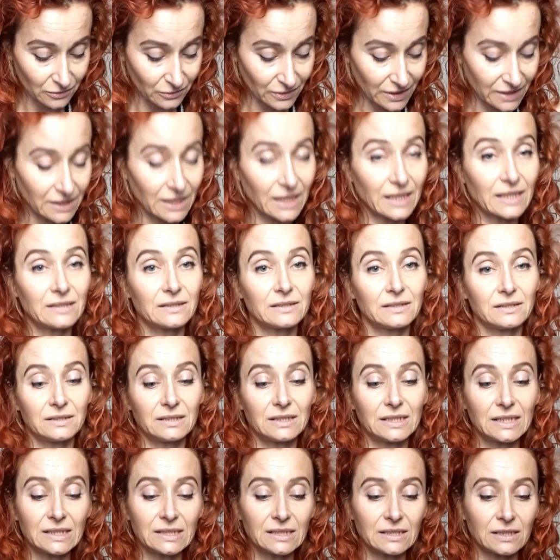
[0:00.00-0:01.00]
one, and
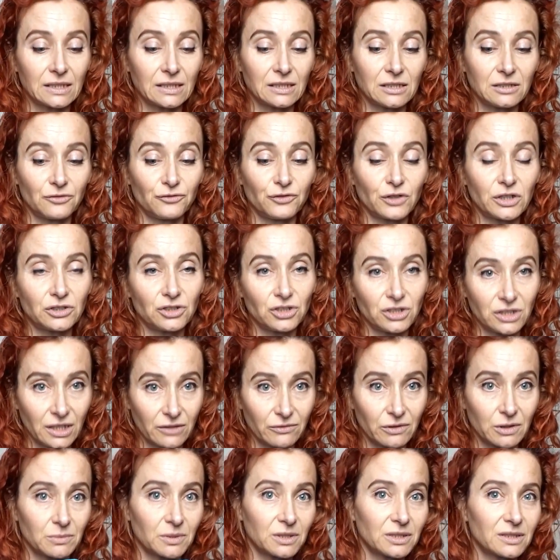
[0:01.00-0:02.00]
this is French
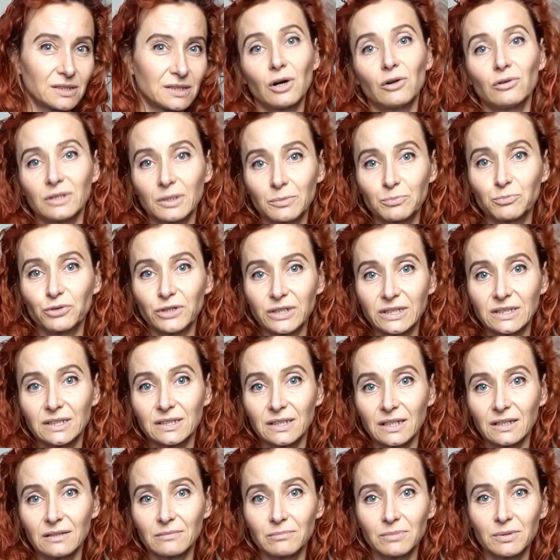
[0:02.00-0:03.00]
terry, because all the prints
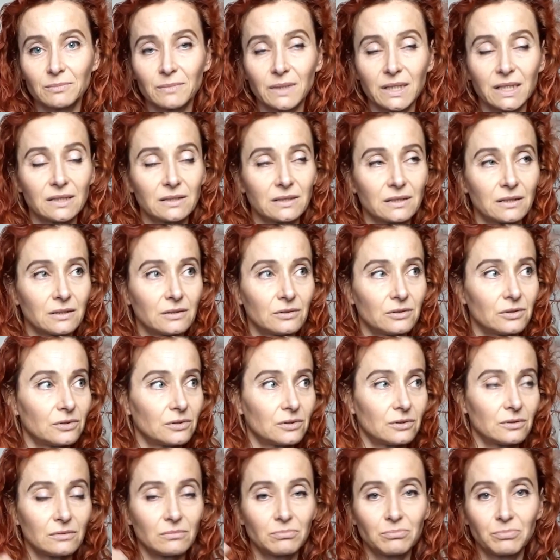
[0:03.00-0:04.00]
can be made
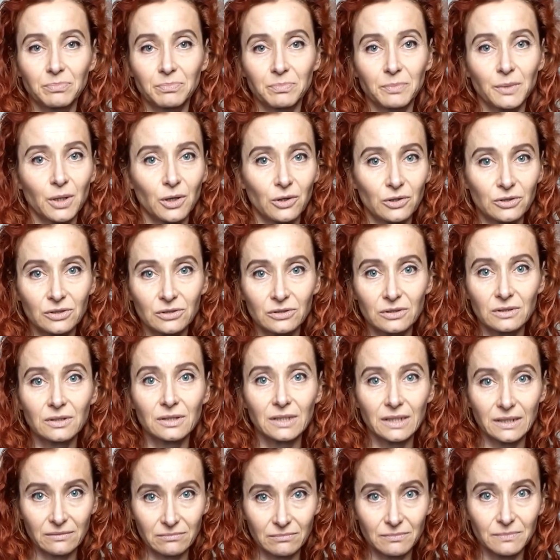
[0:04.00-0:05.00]
into cotton,
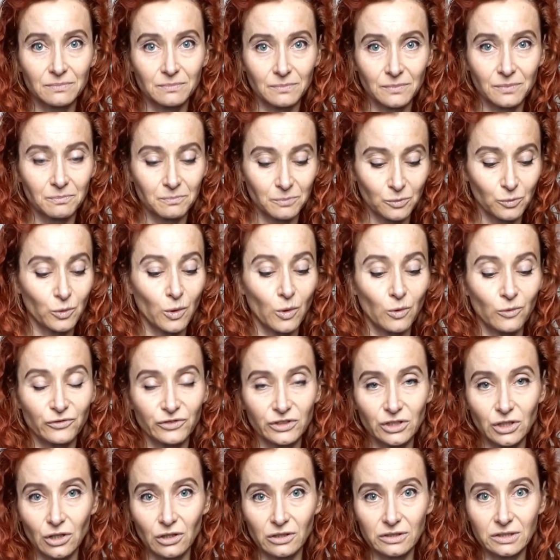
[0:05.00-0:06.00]
like
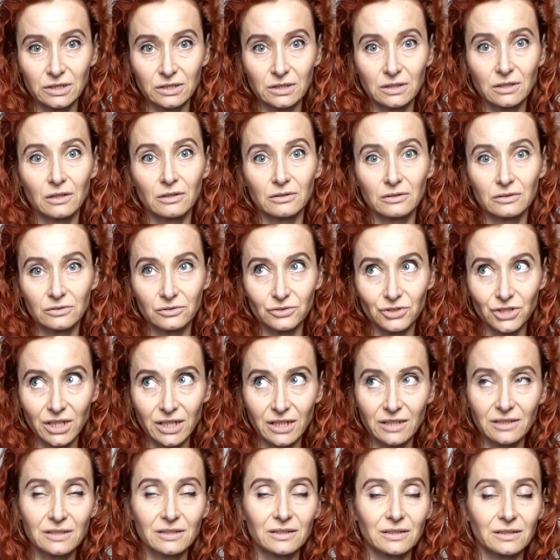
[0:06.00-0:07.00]
woven cotton, cotton
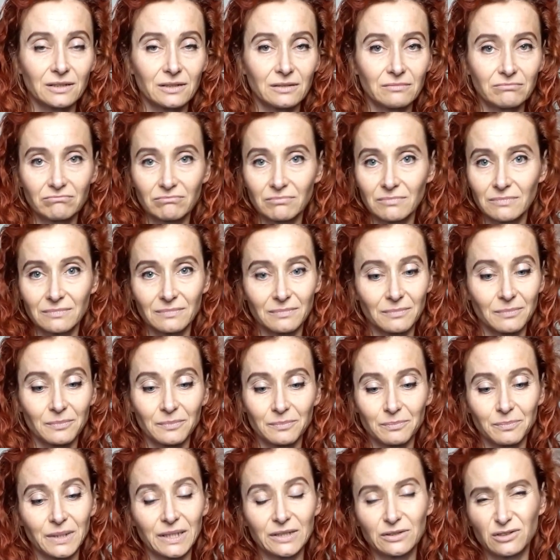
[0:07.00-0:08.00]
jersey,
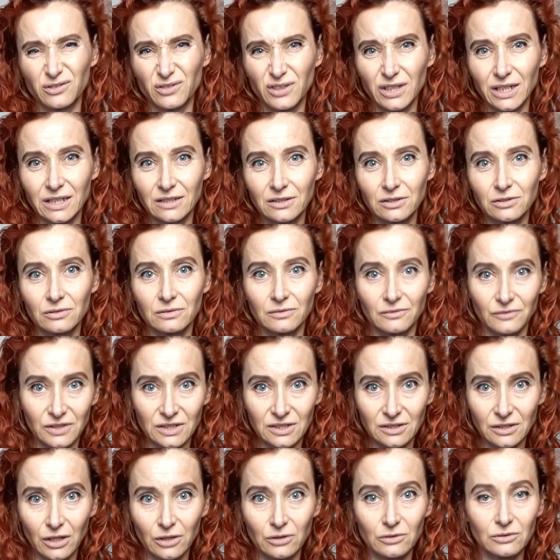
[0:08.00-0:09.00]
plenty of things.
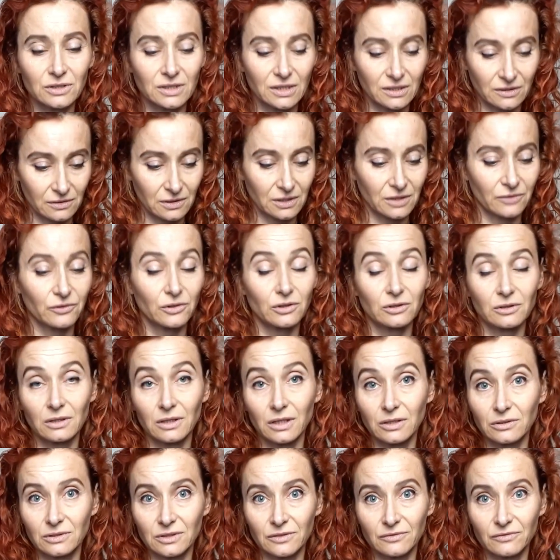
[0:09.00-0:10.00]
Viscose, they've got
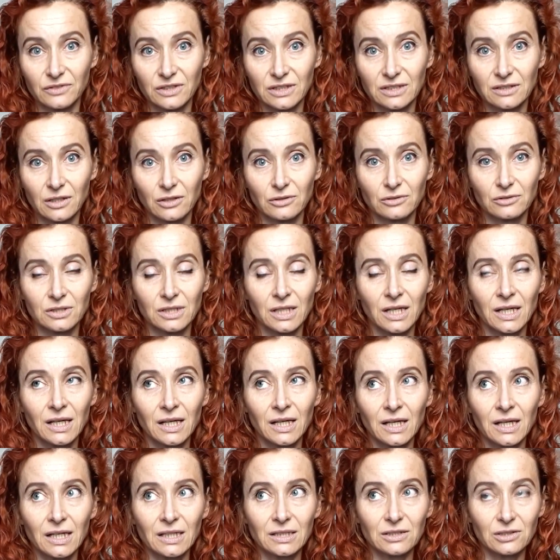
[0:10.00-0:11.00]
loads of viscose.
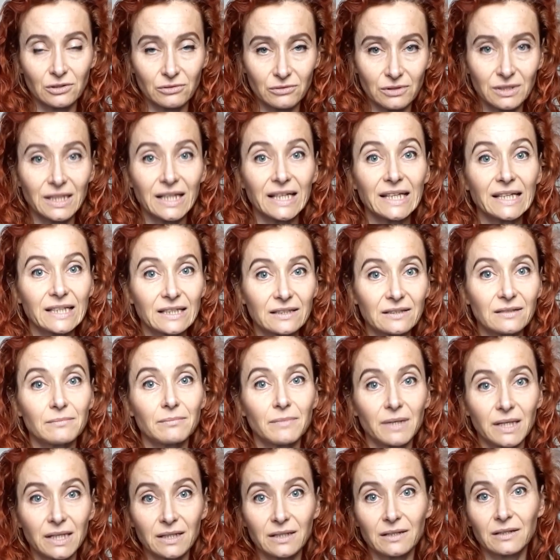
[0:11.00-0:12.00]
So they can
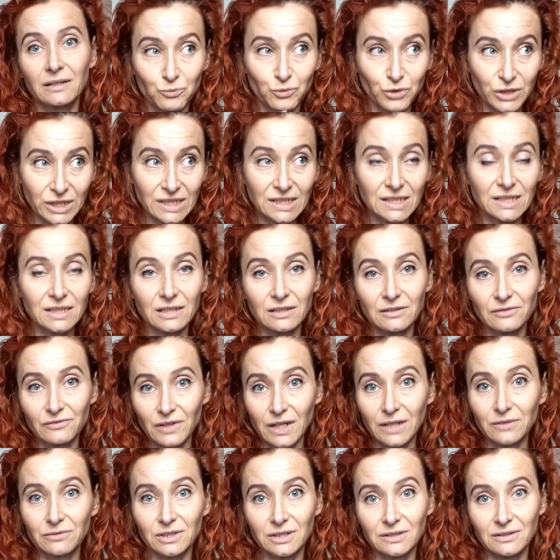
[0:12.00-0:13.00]
make prints in
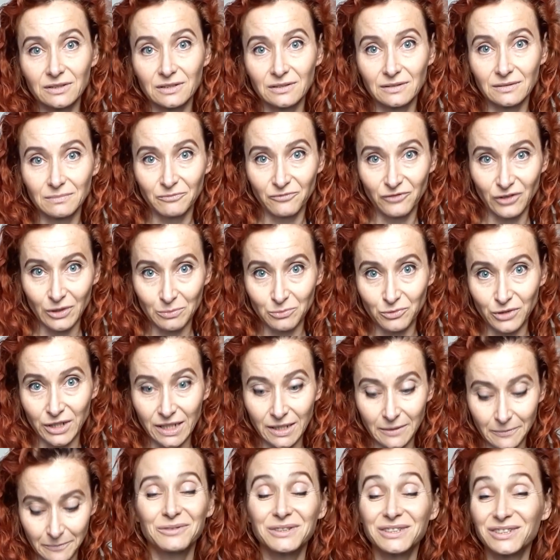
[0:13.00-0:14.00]
various
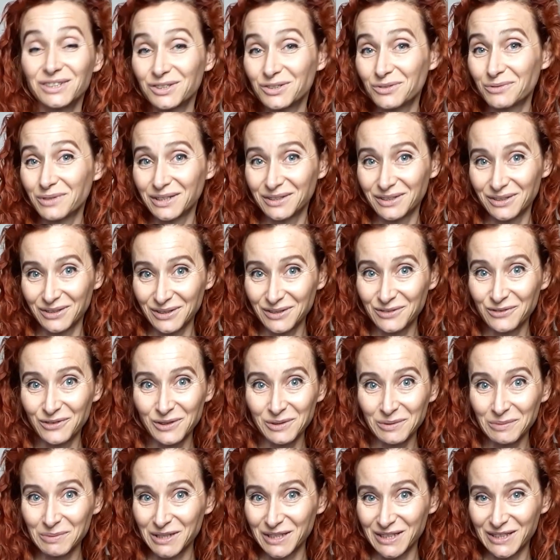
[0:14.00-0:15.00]
fabric, which is quite
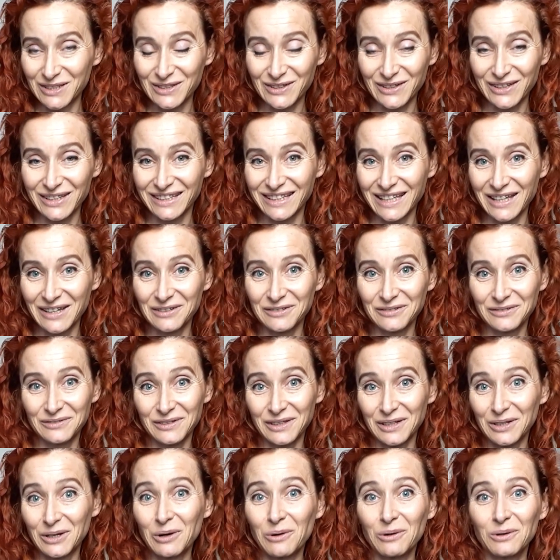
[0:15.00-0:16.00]
useful because you can have
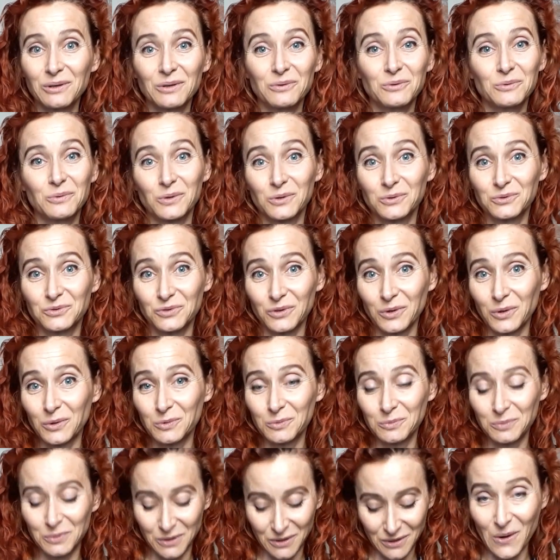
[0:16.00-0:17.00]
a whole
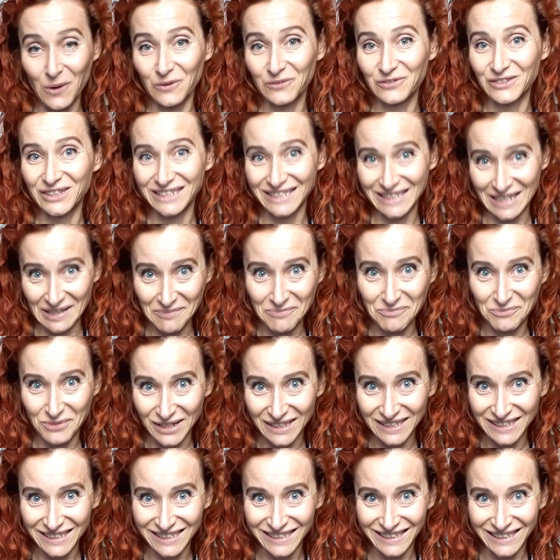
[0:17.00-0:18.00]
wardrobe of the same
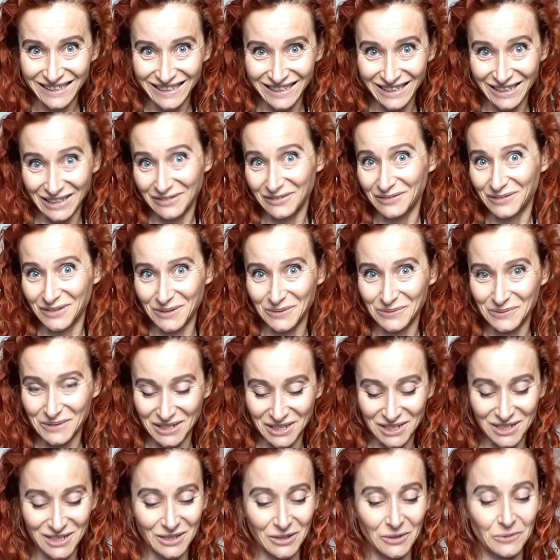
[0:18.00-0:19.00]
print if you
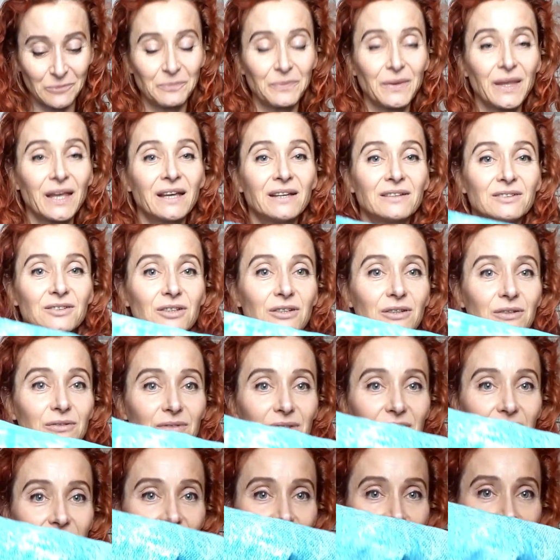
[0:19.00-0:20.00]
wish so. So
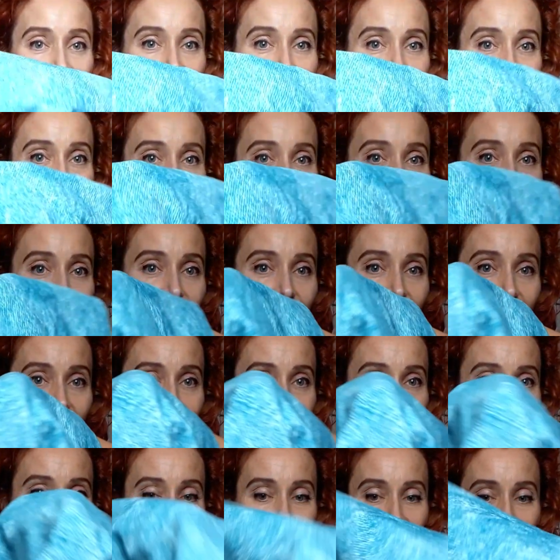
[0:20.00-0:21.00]
this one
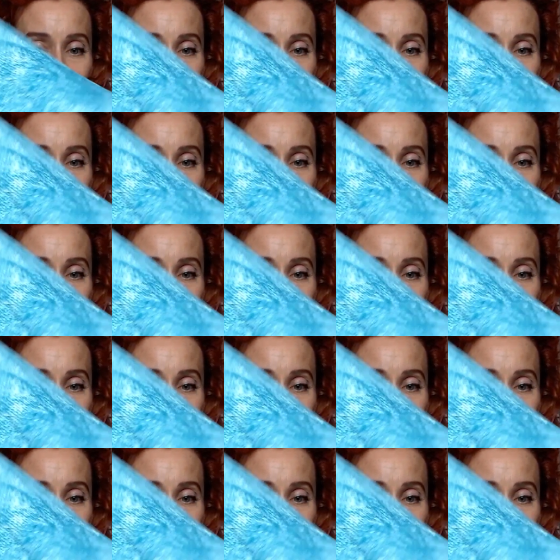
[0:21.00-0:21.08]
is